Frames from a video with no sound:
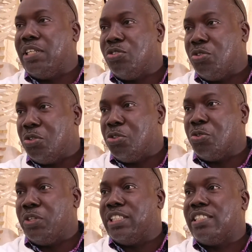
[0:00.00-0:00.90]
into your
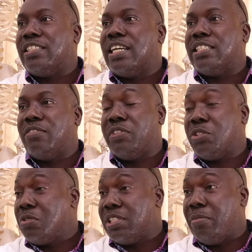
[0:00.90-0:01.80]
joints as a
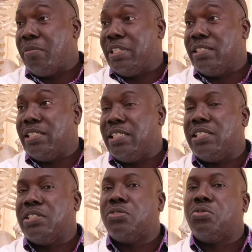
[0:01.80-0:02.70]

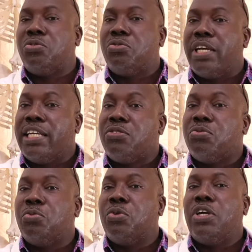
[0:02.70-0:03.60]
viscosupplementation to try
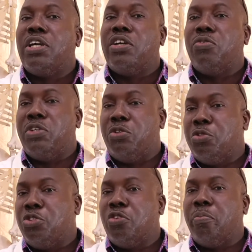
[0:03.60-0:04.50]
to
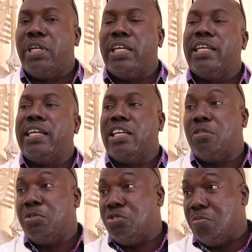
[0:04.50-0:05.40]
reduce your pain and
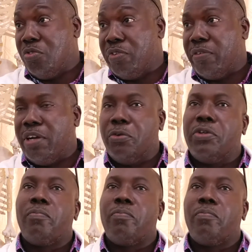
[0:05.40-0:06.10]
help you to move around.